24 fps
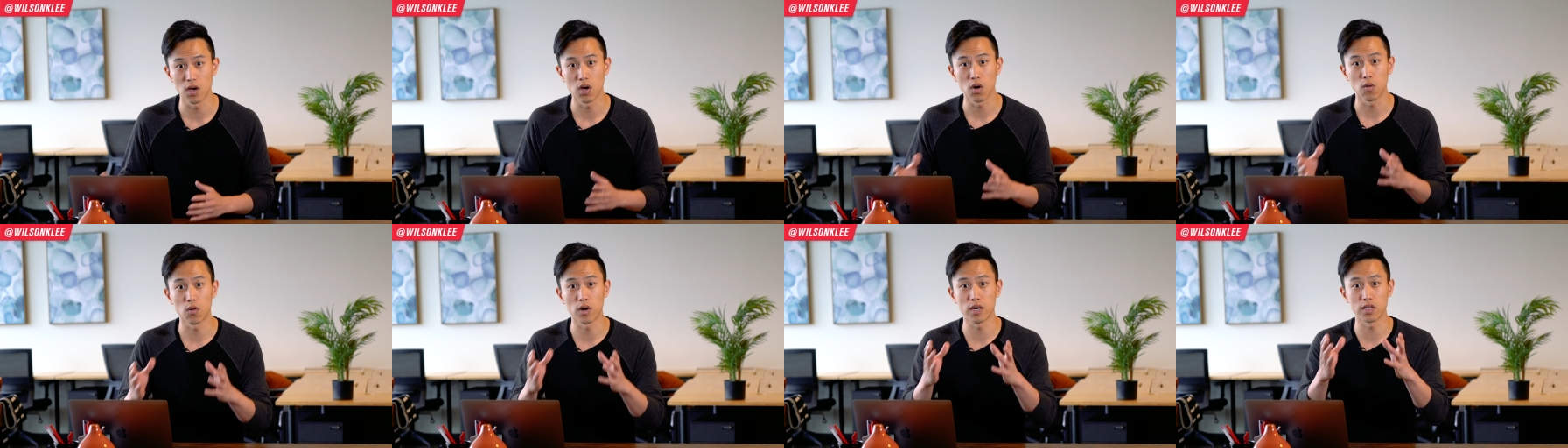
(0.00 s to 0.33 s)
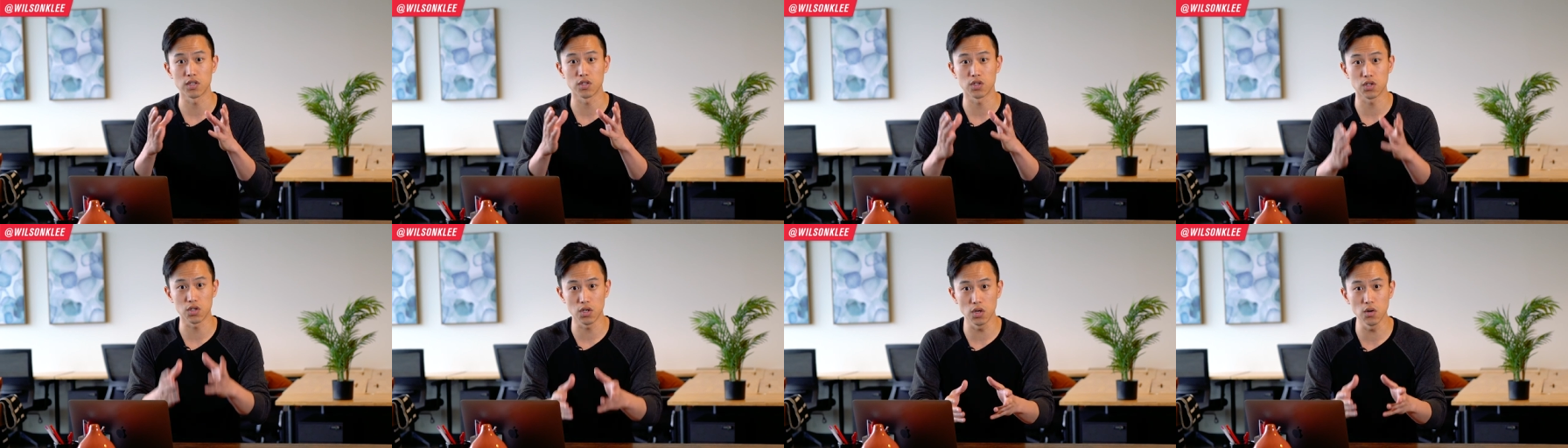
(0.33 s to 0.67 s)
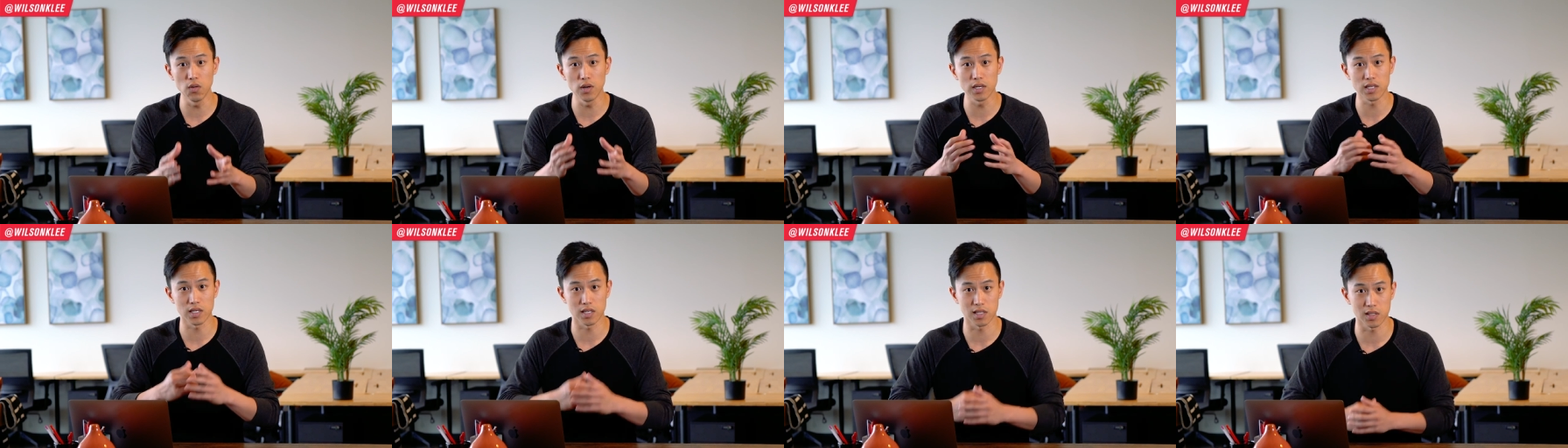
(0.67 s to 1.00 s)
Whereas
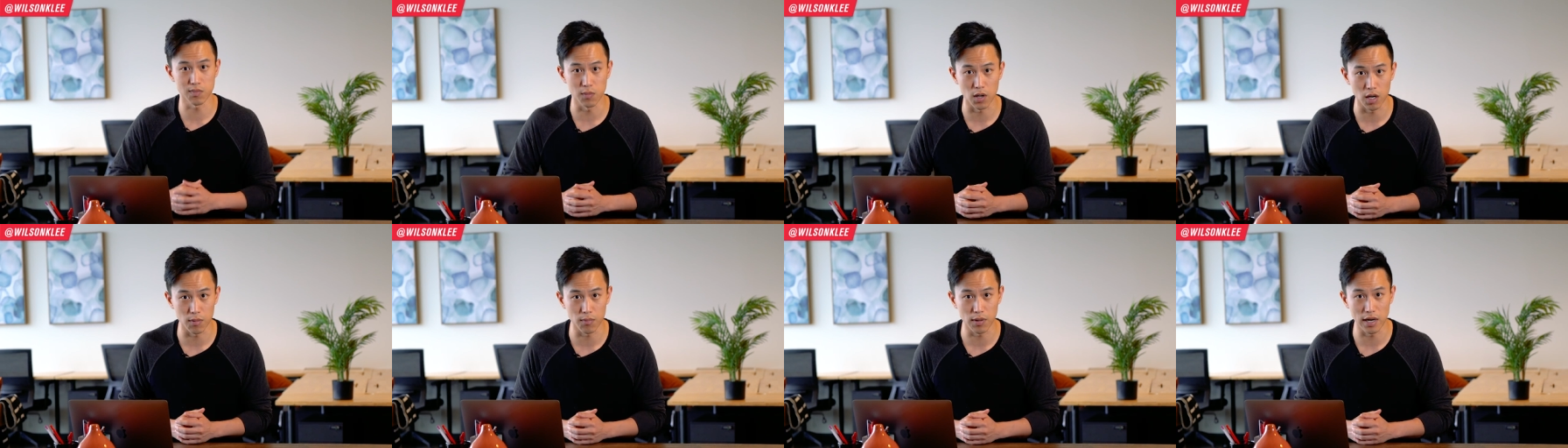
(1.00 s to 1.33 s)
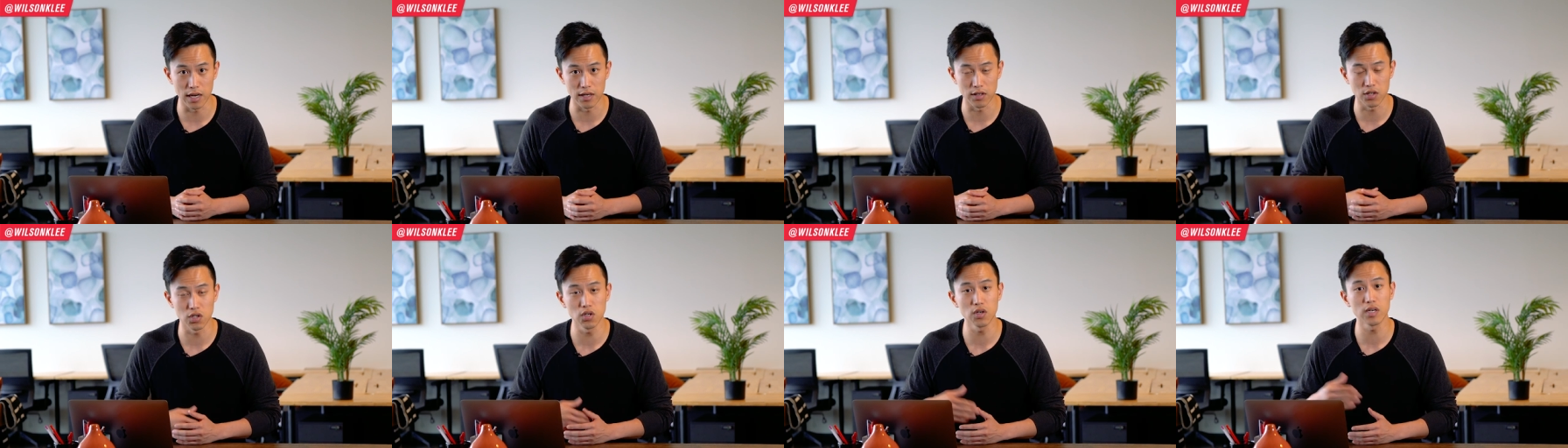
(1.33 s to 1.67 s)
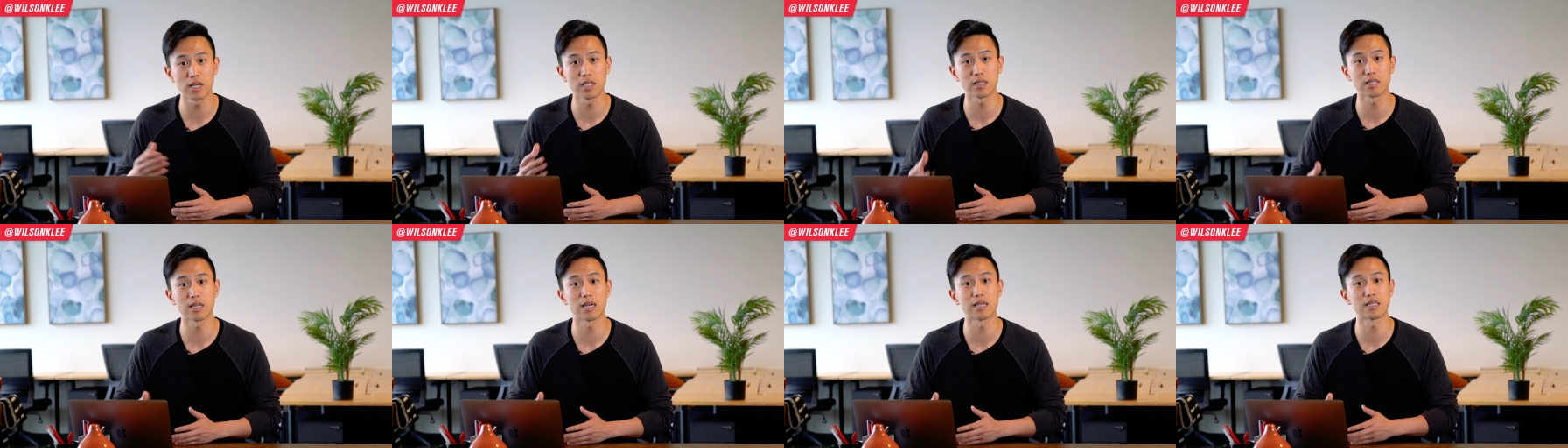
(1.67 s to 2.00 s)
you as a small brand, you
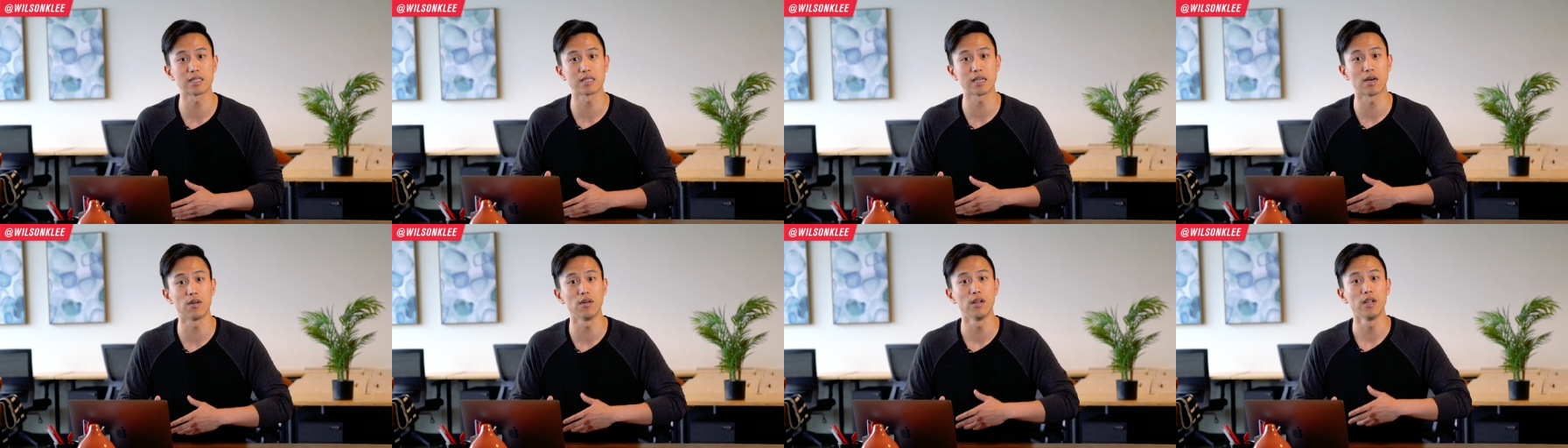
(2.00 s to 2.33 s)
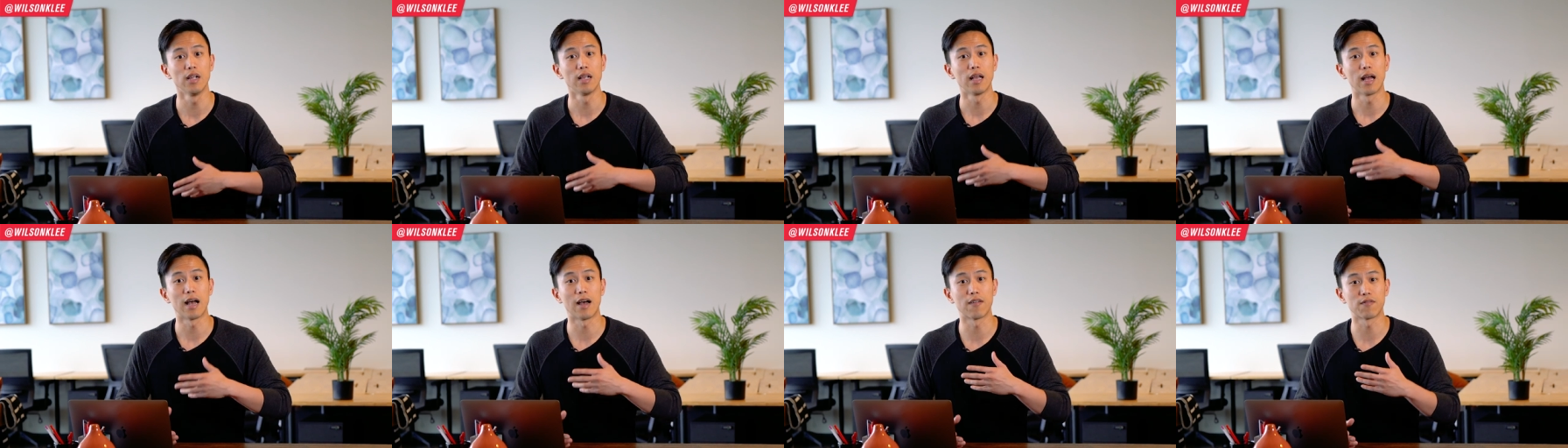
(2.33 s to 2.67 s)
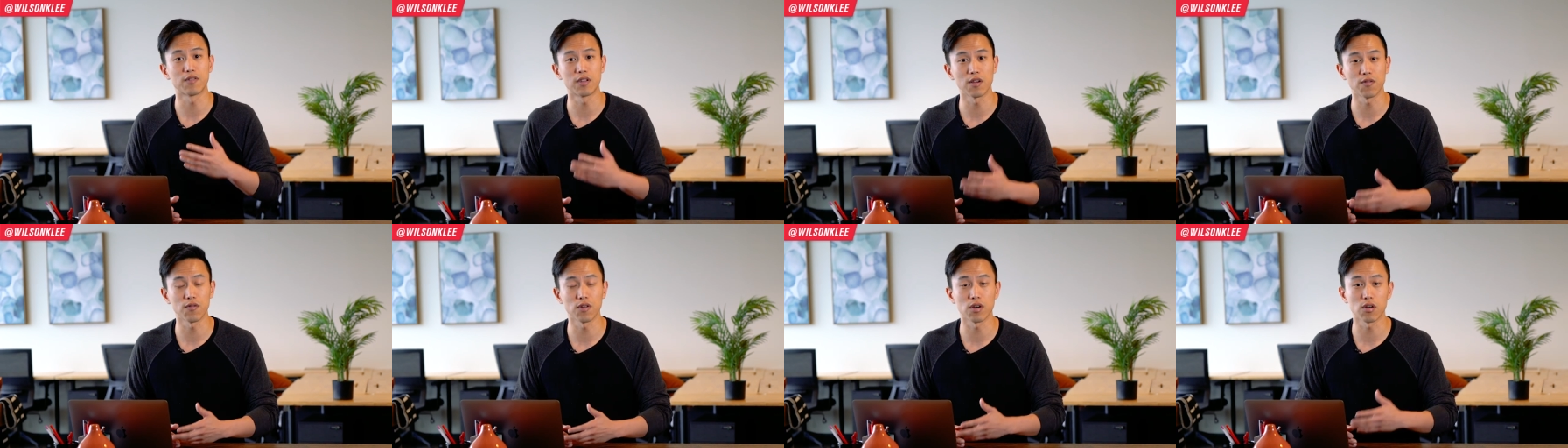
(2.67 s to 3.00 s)
can test out, have
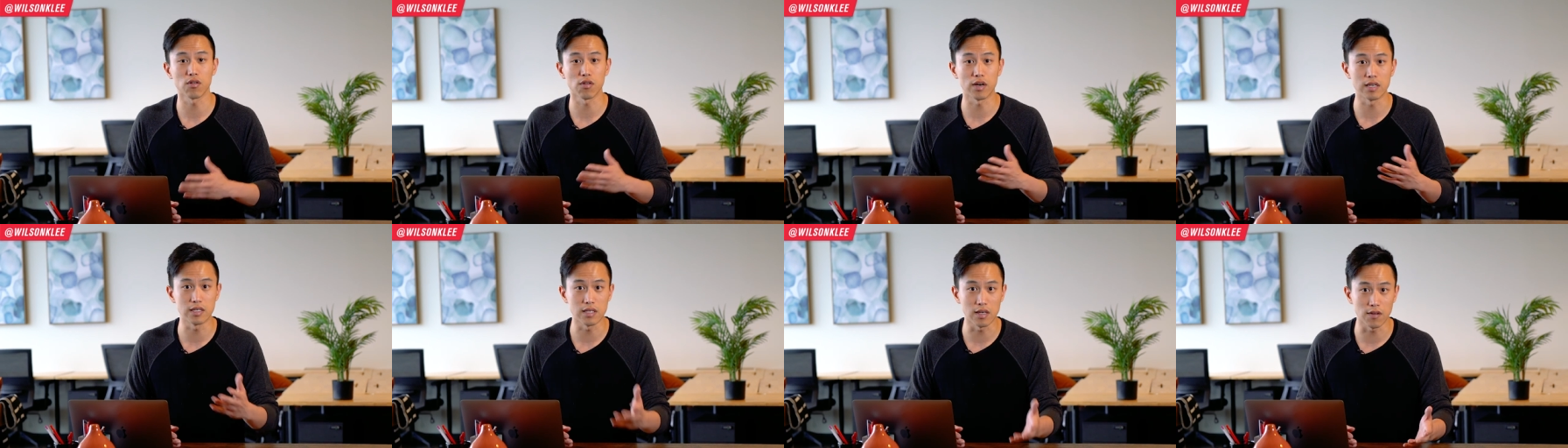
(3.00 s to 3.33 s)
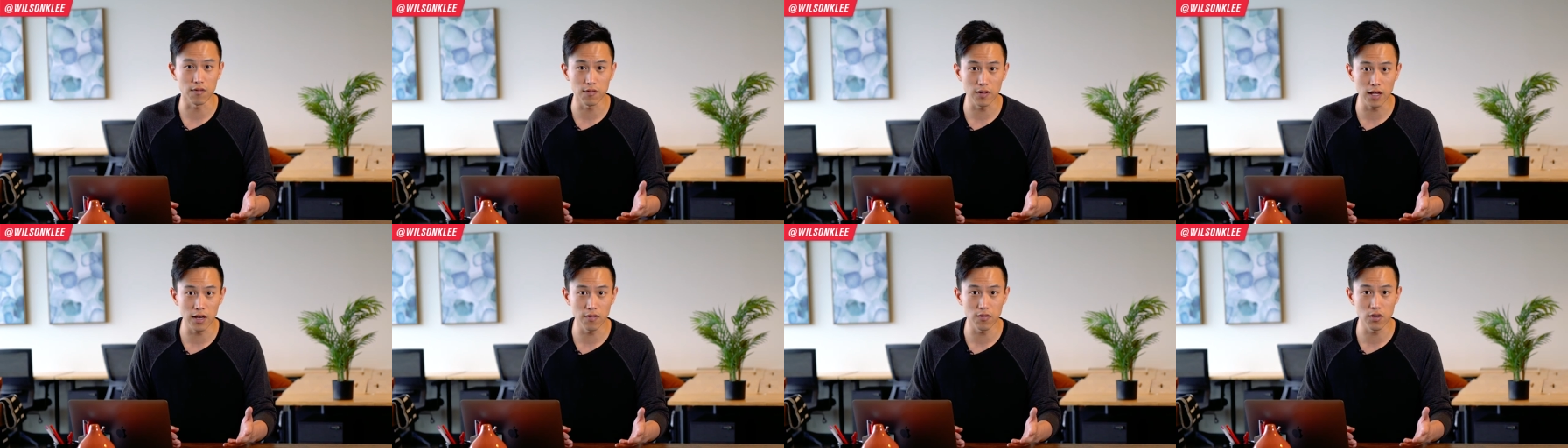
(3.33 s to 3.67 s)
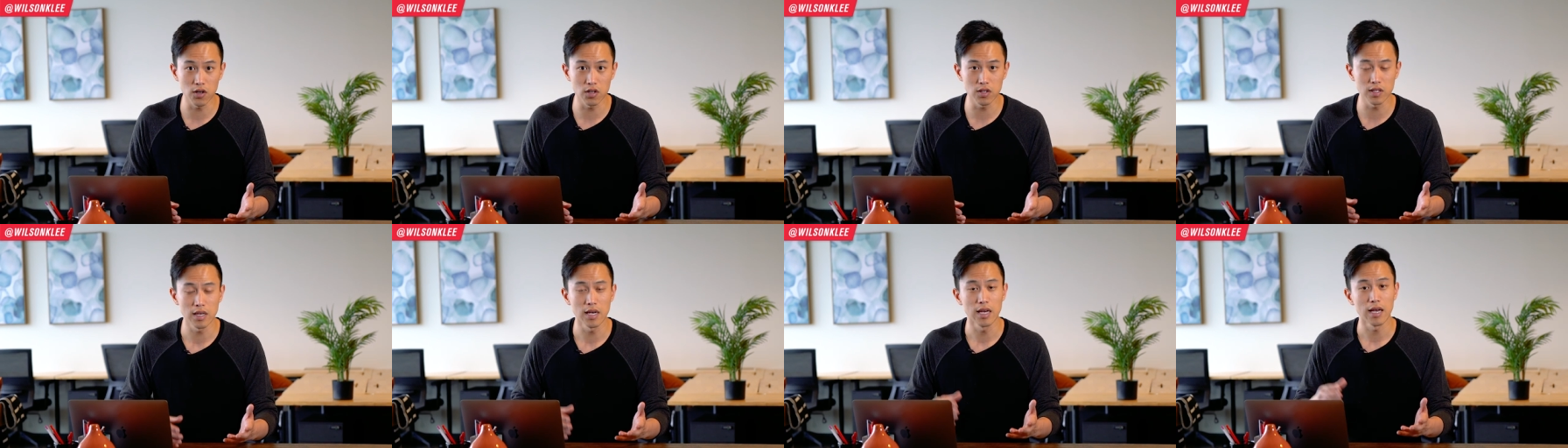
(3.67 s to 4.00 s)
different crazy flavors,